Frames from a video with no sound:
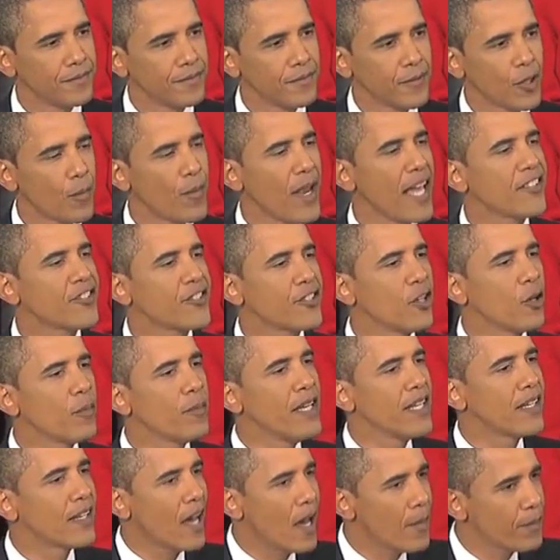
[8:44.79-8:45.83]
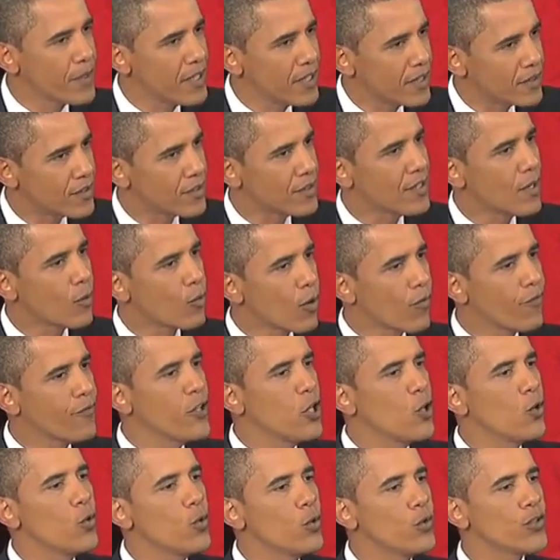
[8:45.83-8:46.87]
There may still be companies that
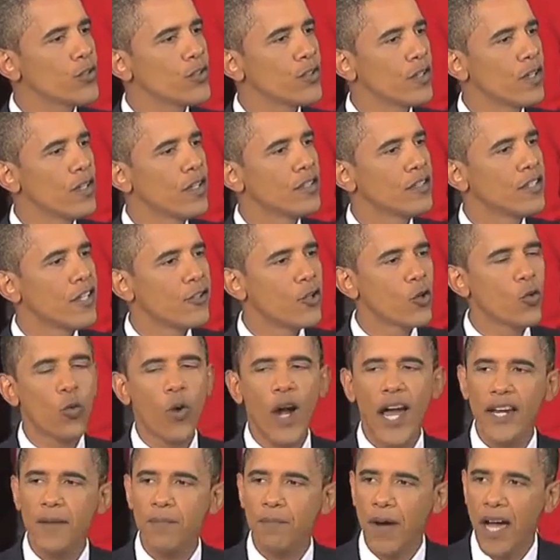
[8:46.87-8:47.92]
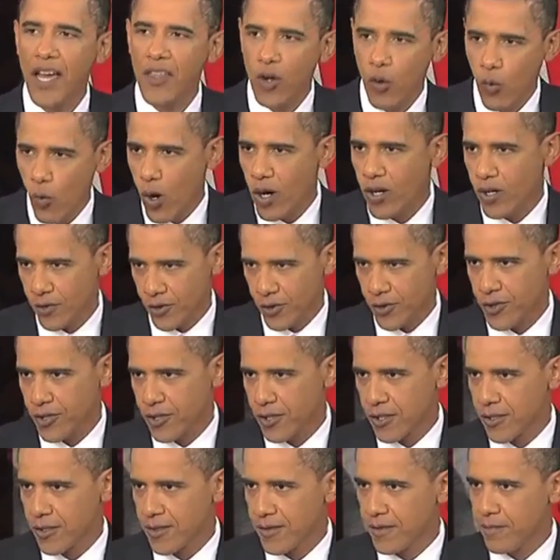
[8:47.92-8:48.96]
refuse to do right by their
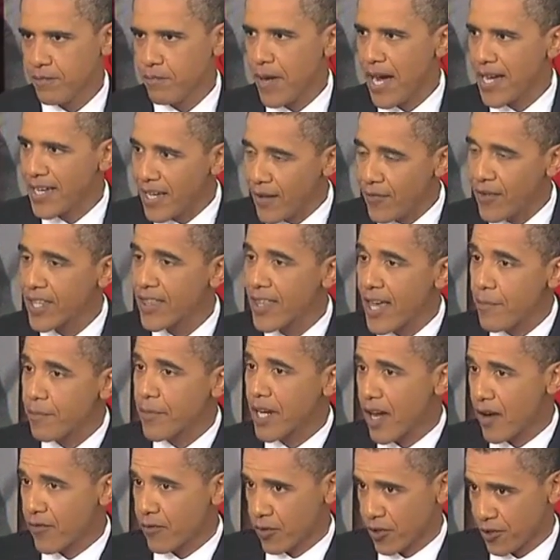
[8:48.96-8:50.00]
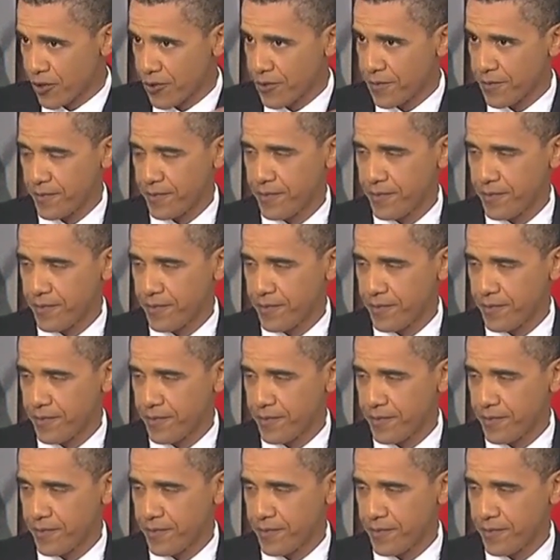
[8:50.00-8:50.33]
workers by giving them coverage.